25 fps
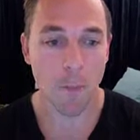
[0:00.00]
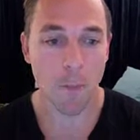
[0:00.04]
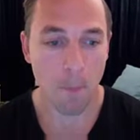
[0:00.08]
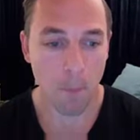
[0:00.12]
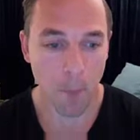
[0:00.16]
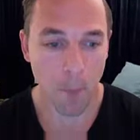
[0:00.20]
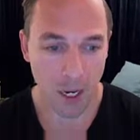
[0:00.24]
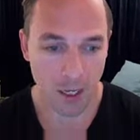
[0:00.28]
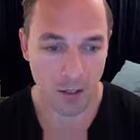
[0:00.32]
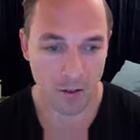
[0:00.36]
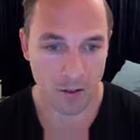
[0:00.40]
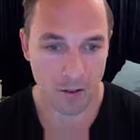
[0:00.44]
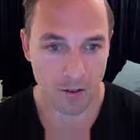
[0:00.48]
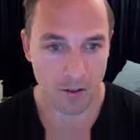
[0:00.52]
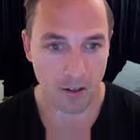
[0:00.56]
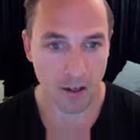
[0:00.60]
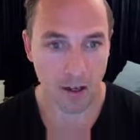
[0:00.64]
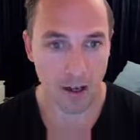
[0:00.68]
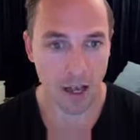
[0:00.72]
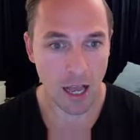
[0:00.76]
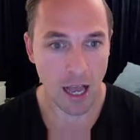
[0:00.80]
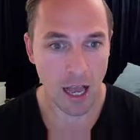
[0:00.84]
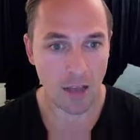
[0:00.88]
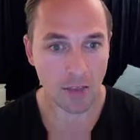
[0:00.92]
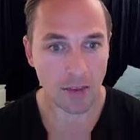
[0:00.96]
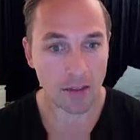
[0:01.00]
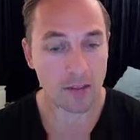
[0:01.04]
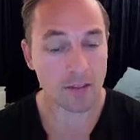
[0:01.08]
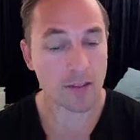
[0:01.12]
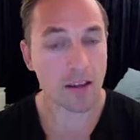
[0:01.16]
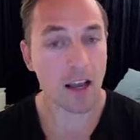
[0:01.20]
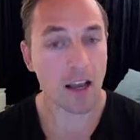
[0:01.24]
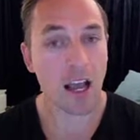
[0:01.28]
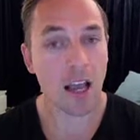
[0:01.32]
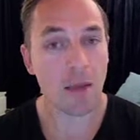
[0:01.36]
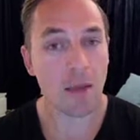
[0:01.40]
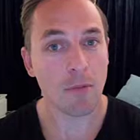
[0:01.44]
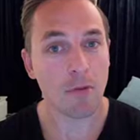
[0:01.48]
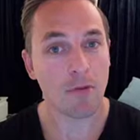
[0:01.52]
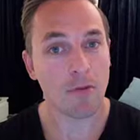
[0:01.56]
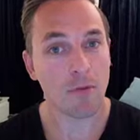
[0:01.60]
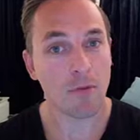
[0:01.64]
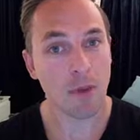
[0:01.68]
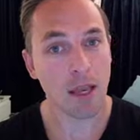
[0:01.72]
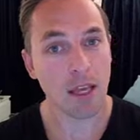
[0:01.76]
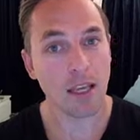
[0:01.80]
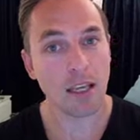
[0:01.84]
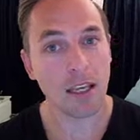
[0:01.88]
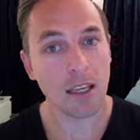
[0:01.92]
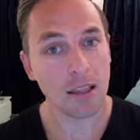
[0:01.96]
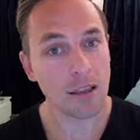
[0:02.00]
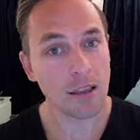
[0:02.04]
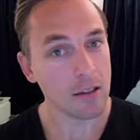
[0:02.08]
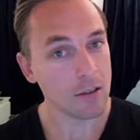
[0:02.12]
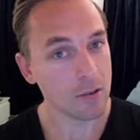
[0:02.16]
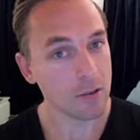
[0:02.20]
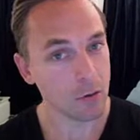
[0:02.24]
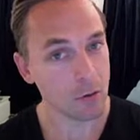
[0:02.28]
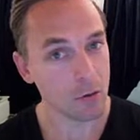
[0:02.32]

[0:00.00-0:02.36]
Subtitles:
but at the time of making this